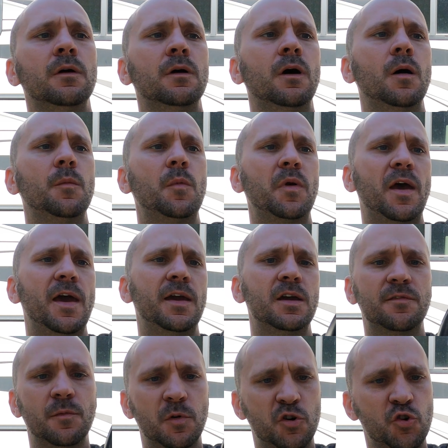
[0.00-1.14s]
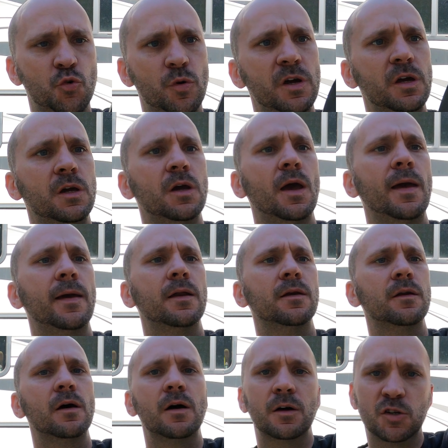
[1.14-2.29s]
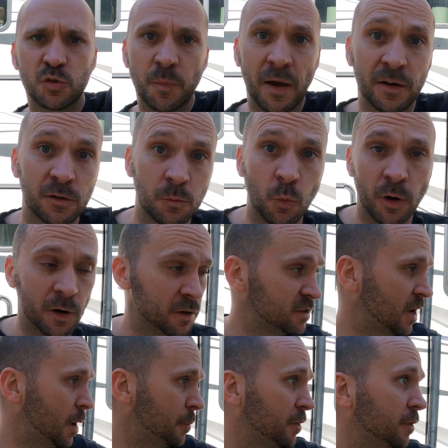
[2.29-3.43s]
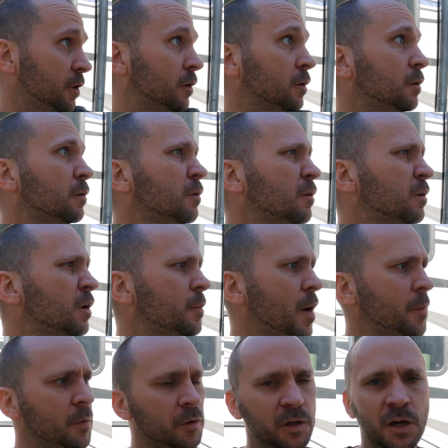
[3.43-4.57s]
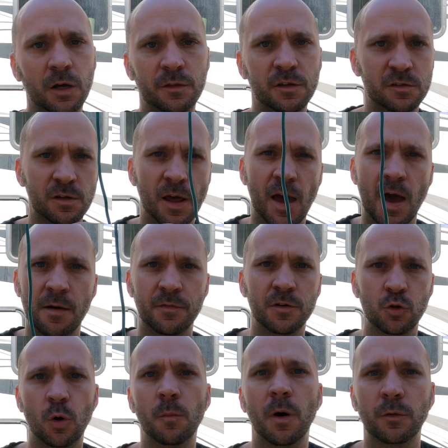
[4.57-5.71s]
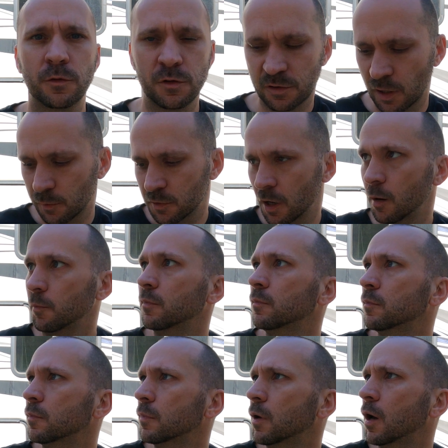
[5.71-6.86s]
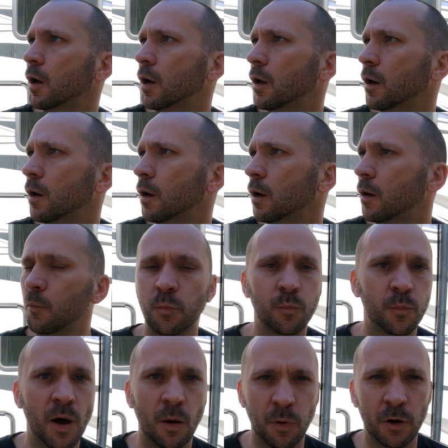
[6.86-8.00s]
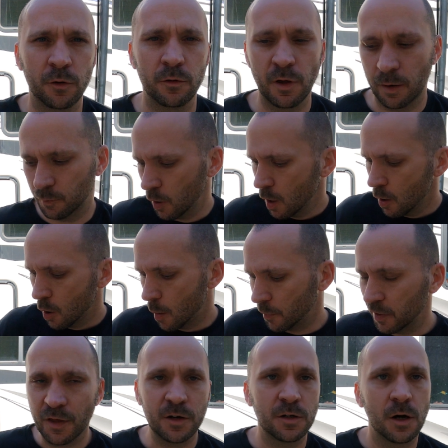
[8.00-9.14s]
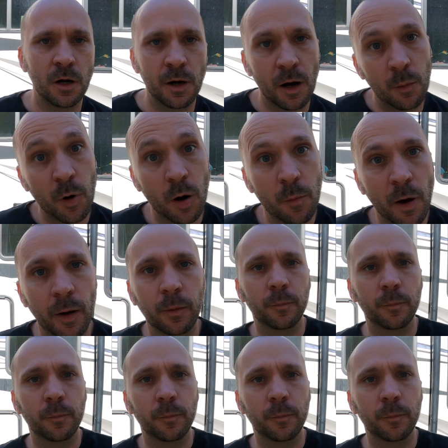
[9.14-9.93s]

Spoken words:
I'm gonna hang it from a tree and just paint them one at a time, I think. Or I might be able to cut this in half and do them both at the same time. I'll probably do that. I'm gonna get that done and I'll be right back.